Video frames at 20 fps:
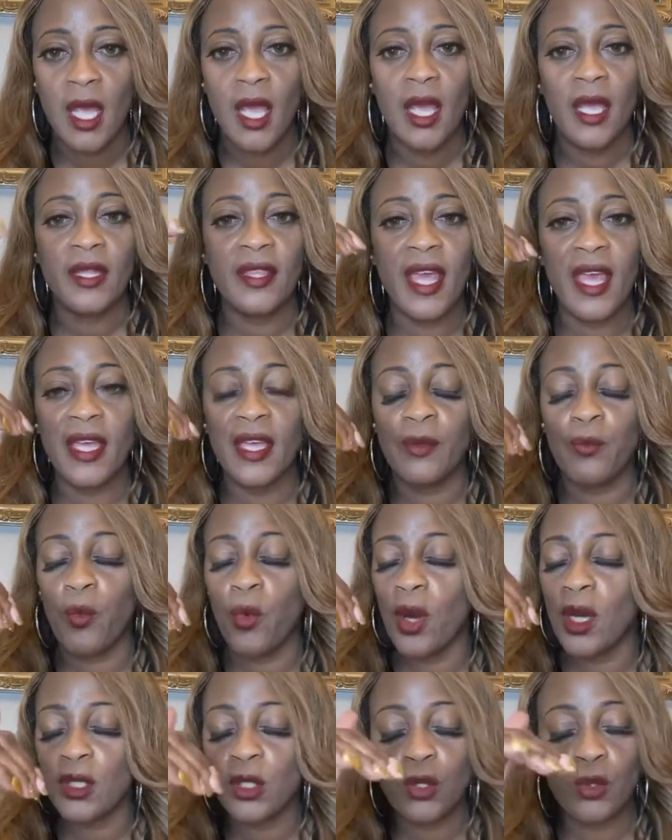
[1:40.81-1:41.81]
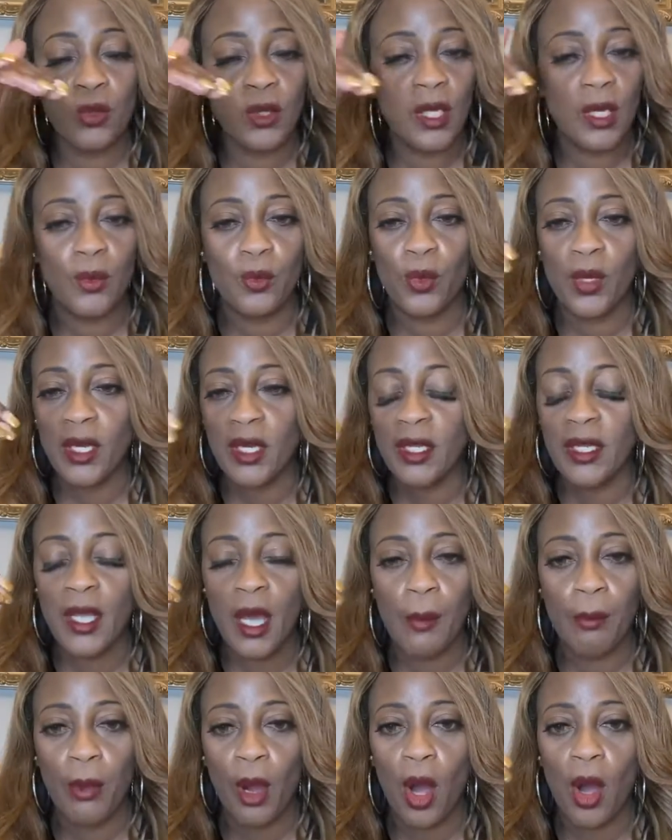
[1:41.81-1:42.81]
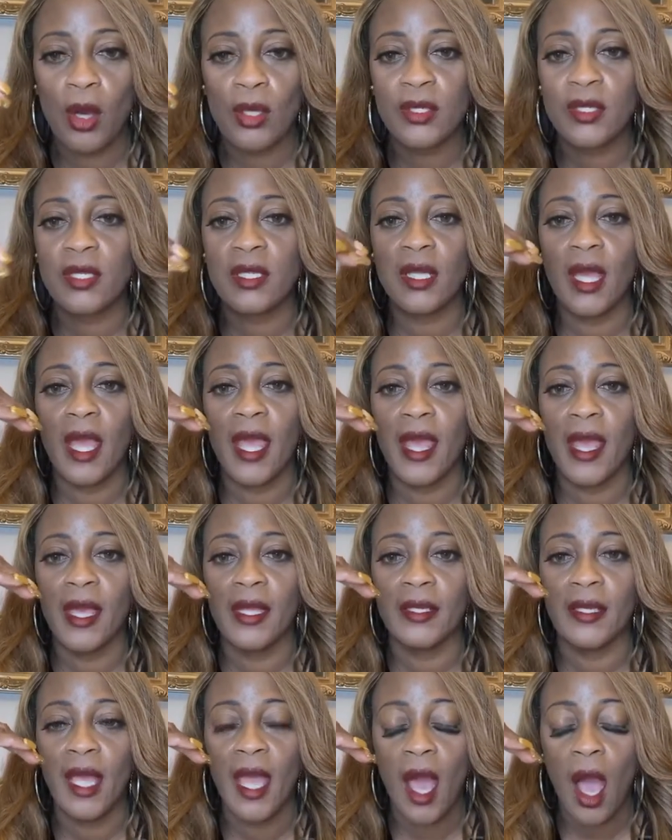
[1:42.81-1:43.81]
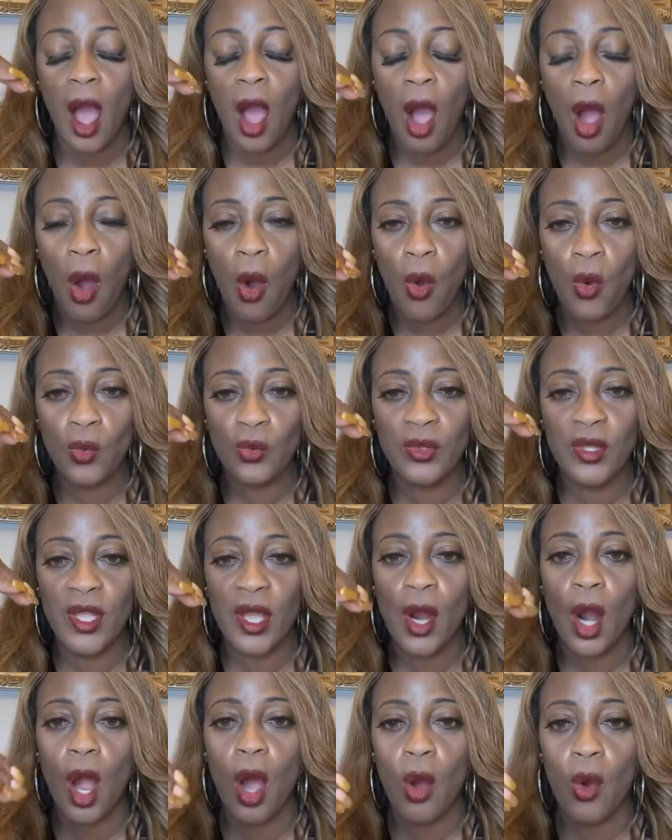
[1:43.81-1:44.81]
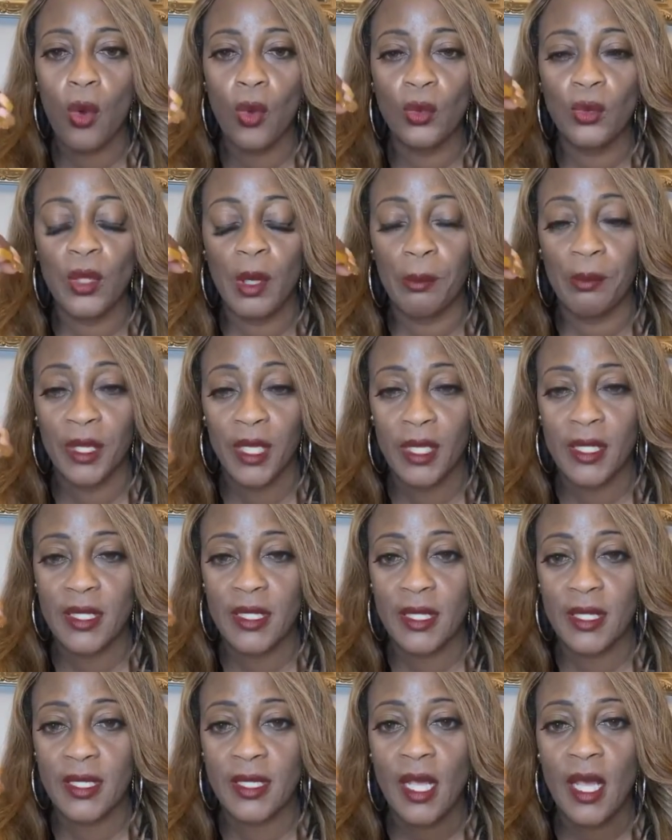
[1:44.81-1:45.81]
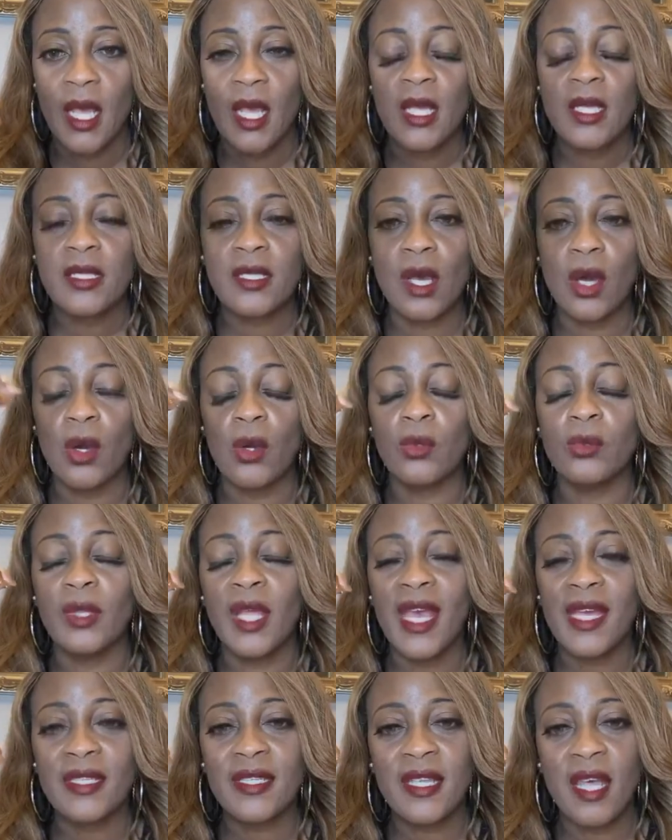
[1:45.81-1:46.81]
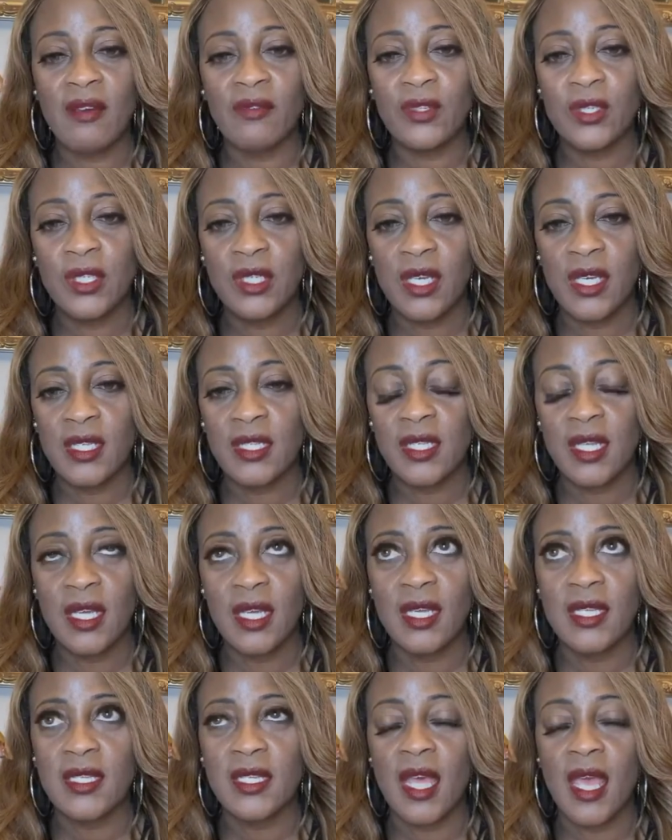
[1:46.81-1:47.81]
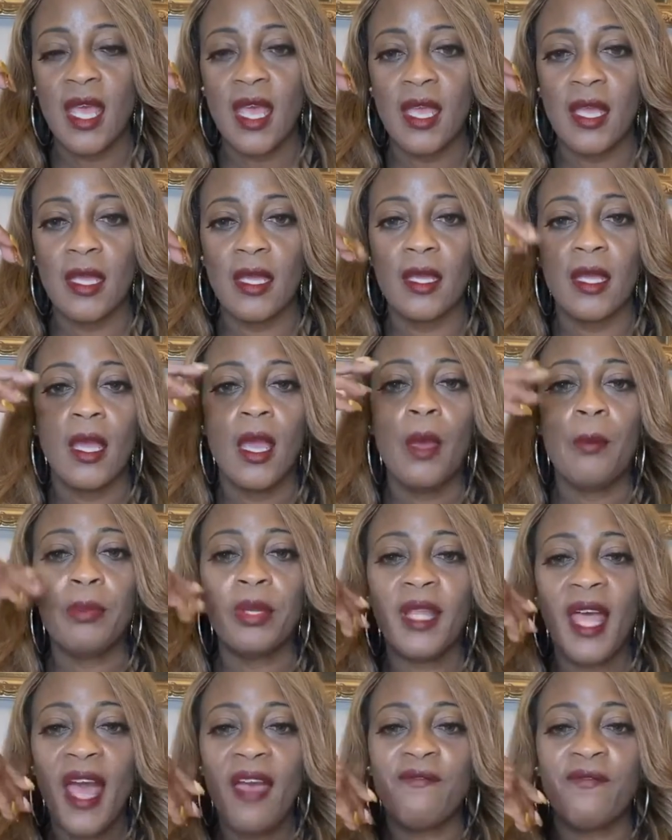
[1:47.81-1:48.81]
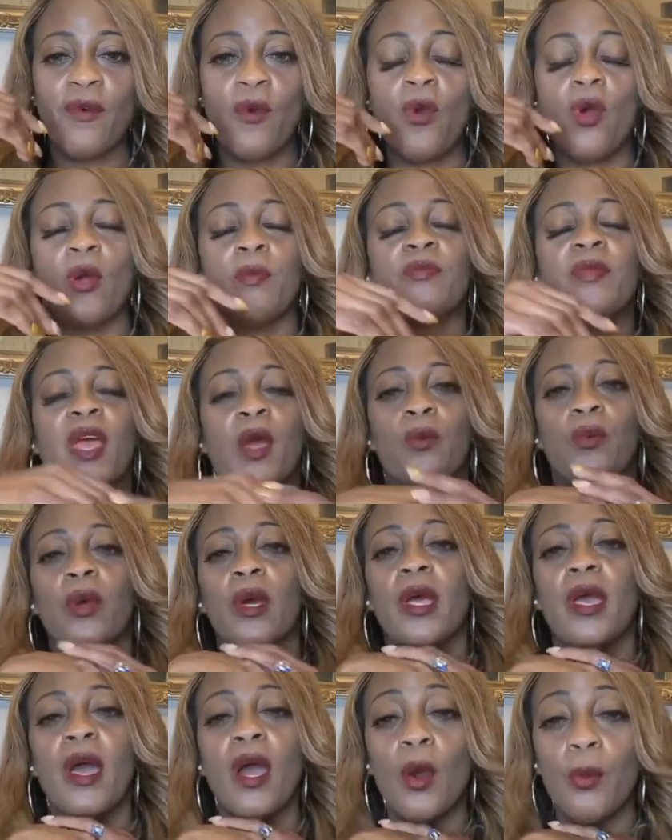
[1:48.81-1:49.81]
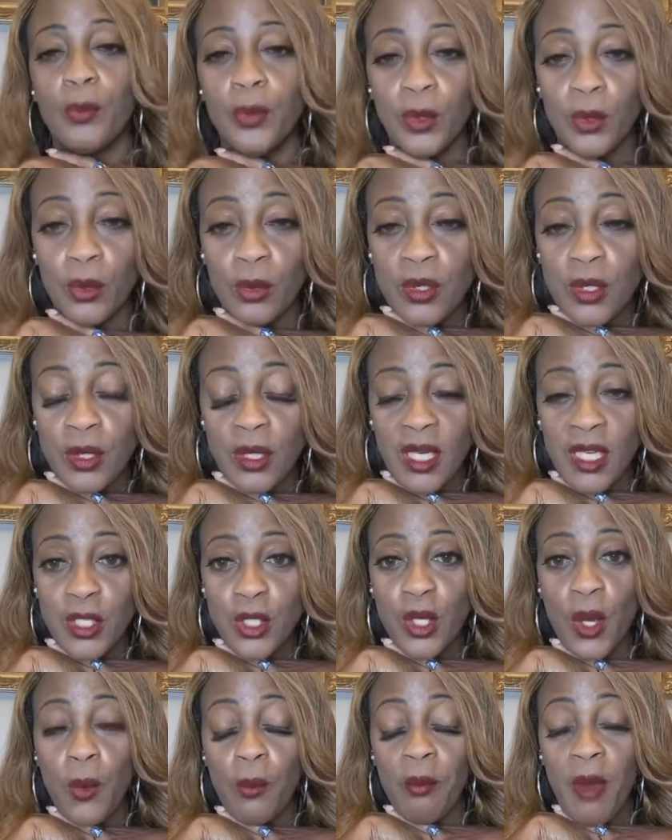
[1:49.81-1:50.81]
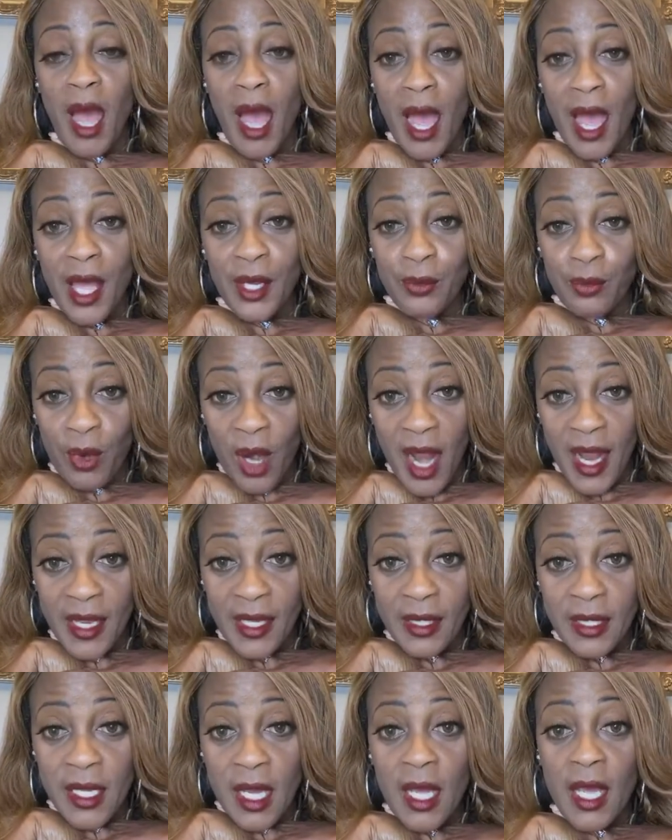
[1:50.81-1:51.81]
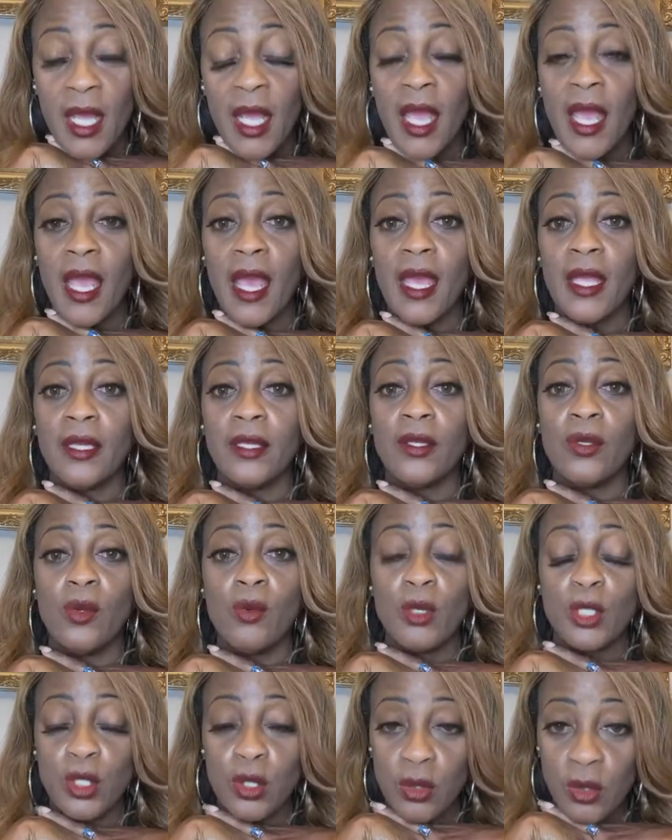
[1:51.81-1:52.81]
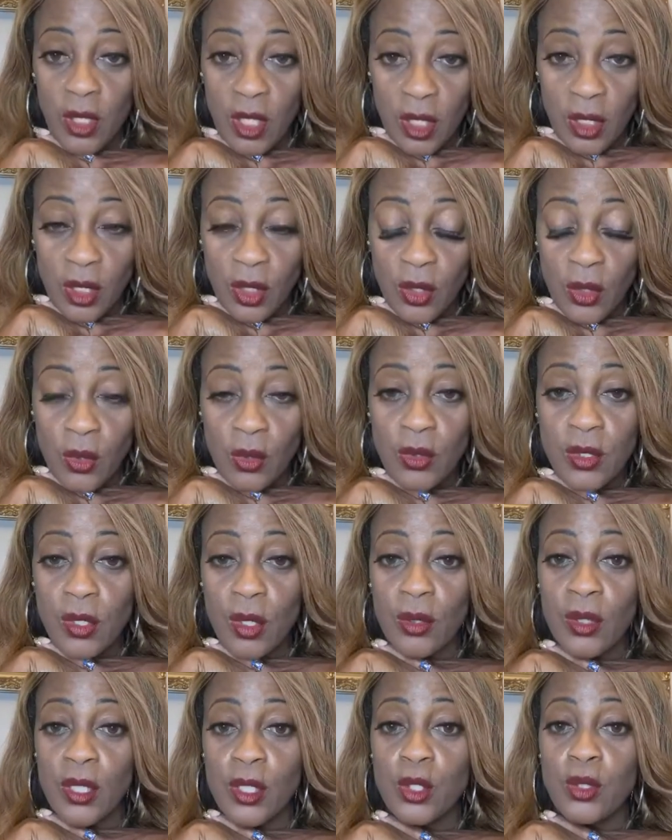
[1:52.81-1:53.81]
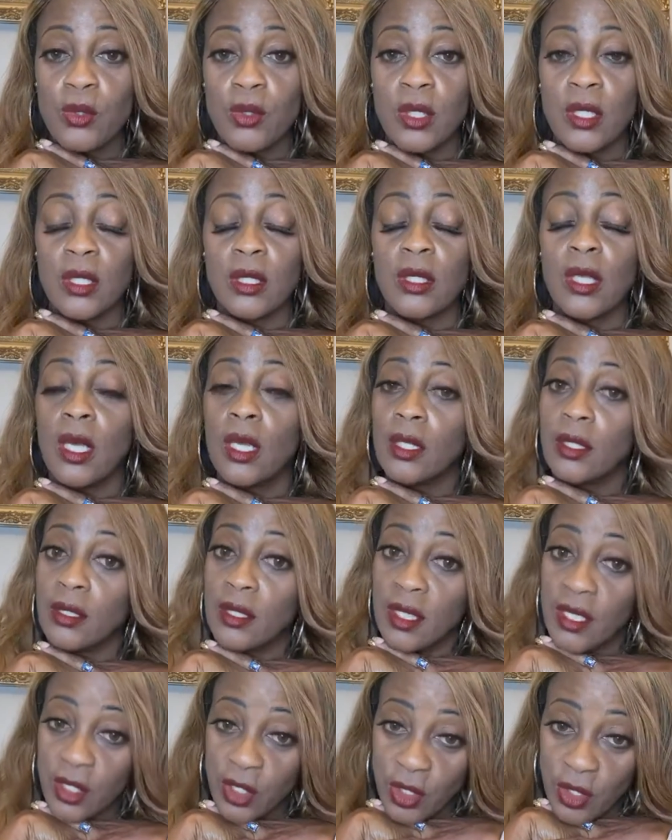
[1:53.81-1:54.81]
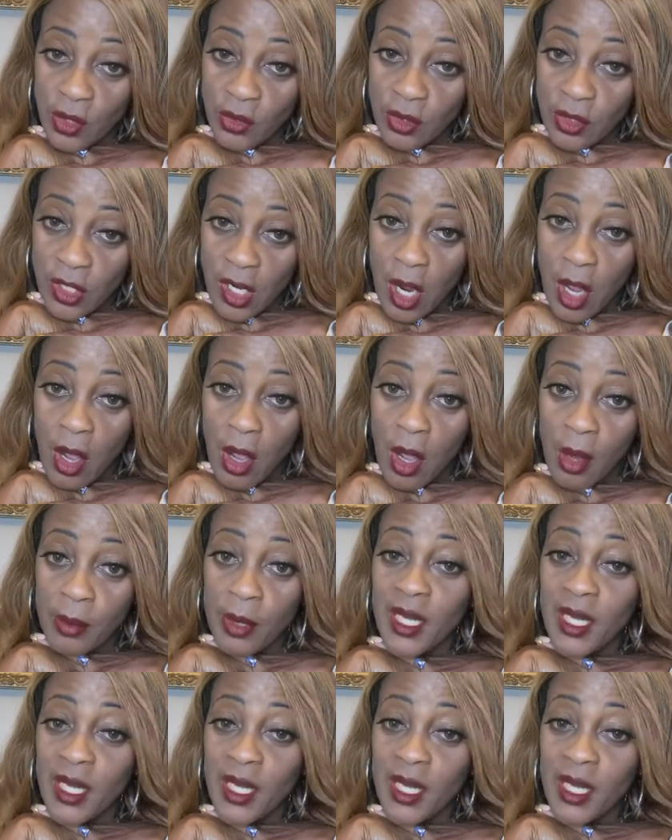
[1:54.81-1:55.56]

They want to get rid of their boss and own their own business. So, Next Level Chicks is a platform that will help you to get your mind right and do what you need to do so that you can ditch your job,